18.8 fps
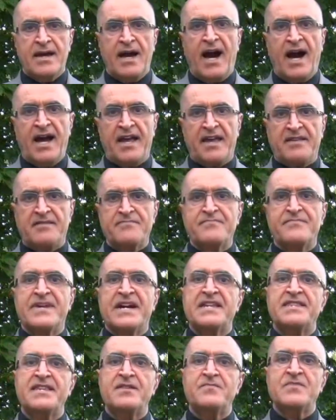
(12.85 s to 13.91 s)
Hi, my
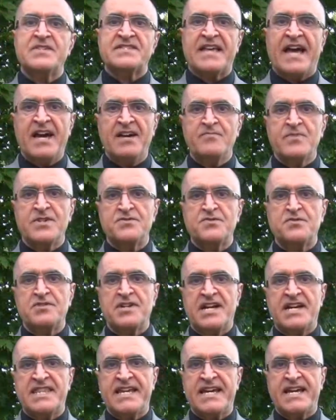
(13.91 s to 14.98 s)
name is Ahmad
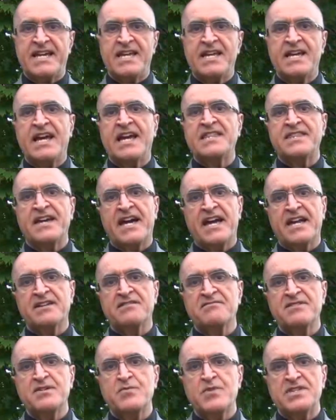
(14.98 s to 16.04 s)
Duranai and I
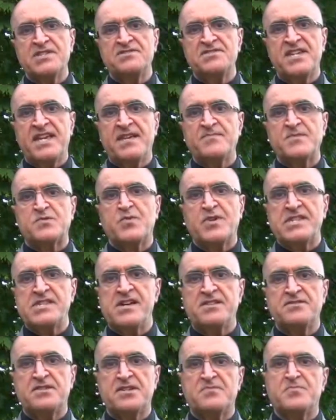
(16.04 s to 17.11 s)
agree with James
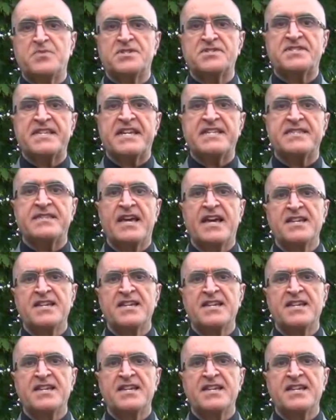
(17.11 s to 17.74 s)
100%,